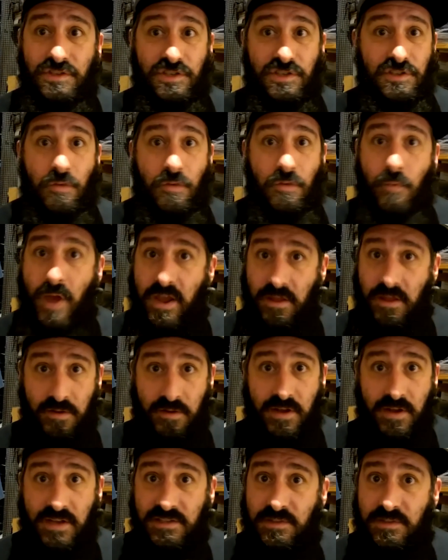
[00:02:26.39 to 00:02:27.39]
just the regular
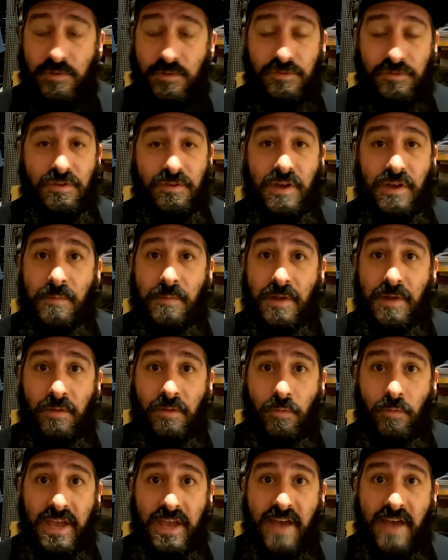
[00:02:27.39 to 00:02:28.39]
customers who come
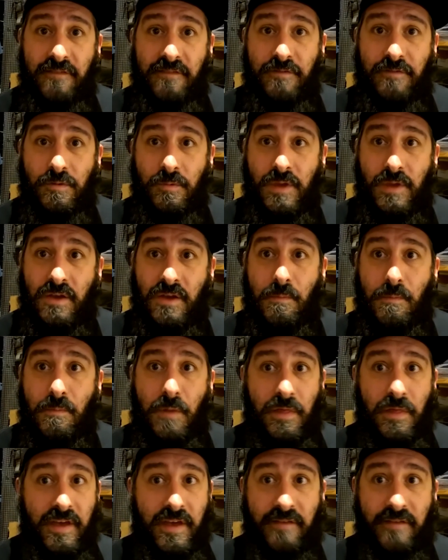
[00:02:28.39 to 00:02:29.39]
in week after week or
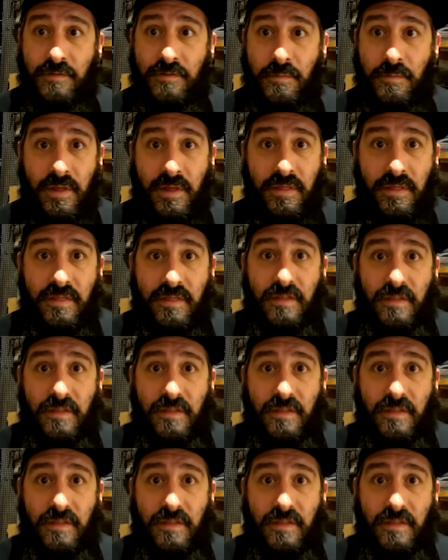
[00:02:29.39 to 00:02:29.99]
month after month.